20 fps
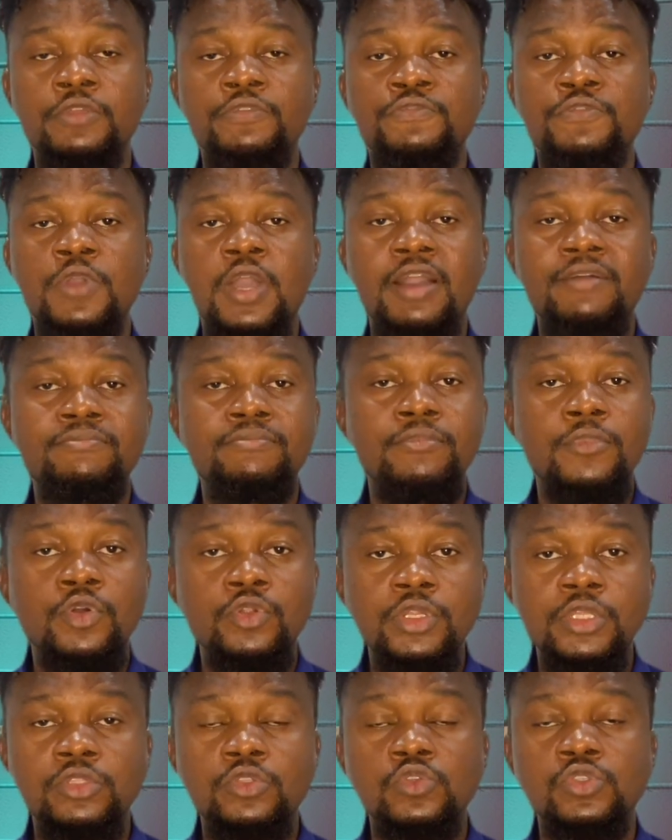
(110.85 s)
If you have
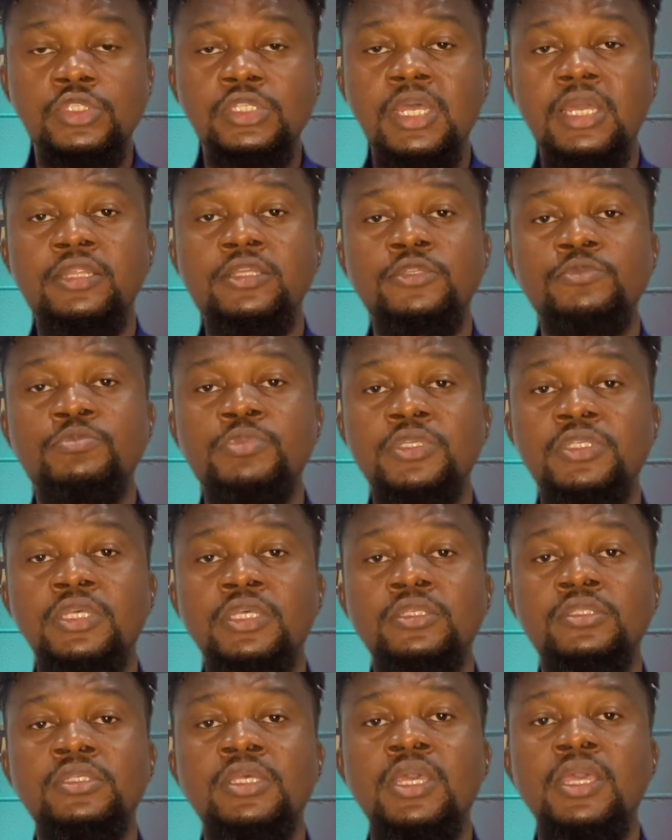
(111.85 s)
money to start this
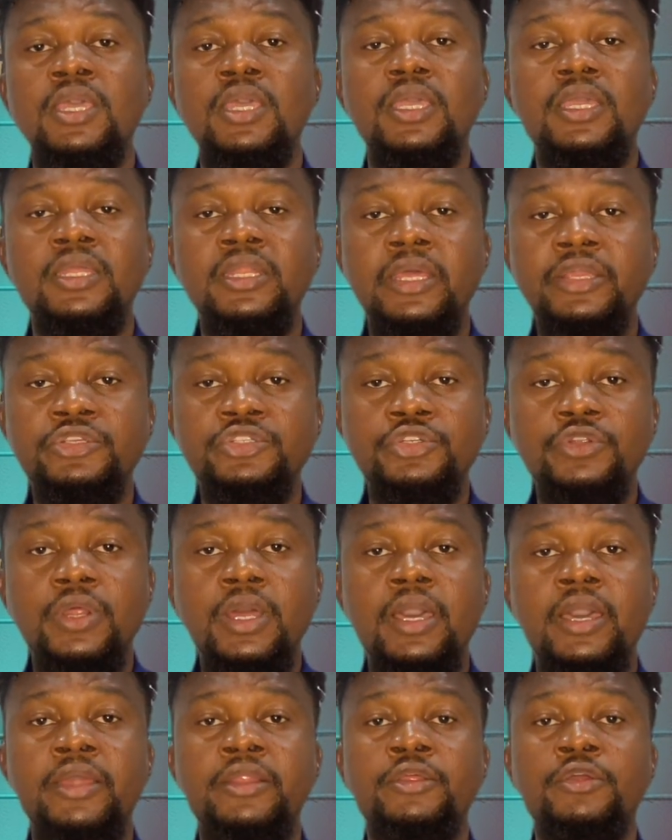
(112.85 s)
business in
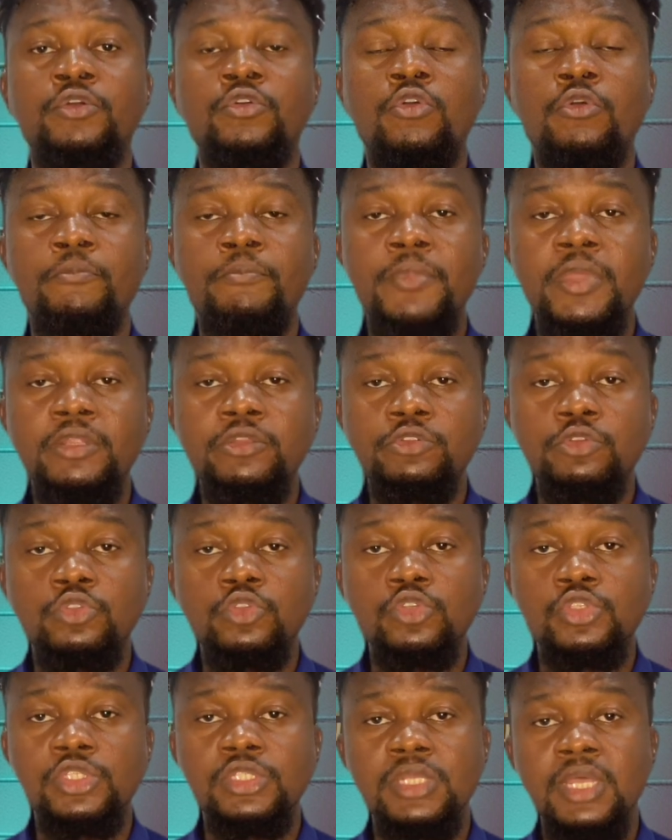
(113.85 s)
Nigeria, I recommend you
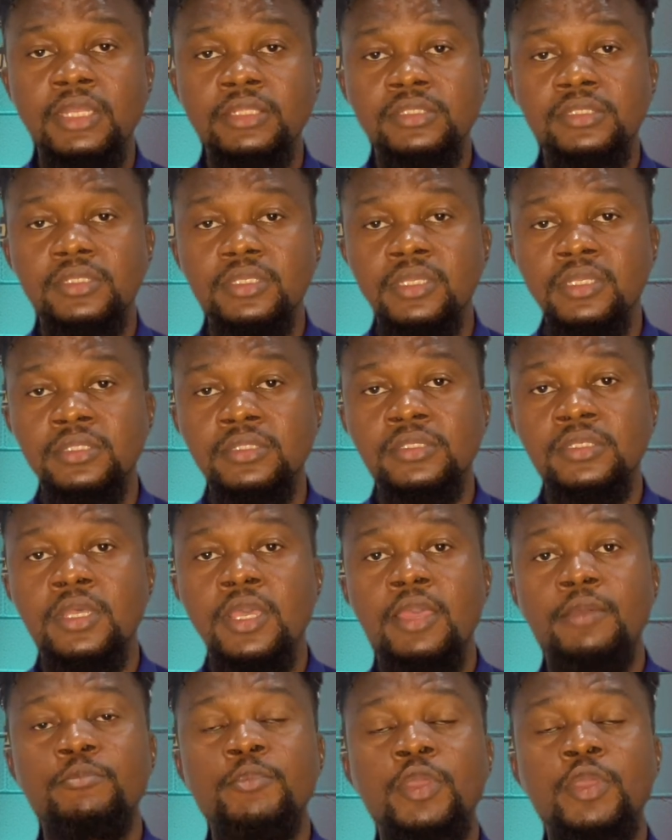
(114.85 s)
to start it,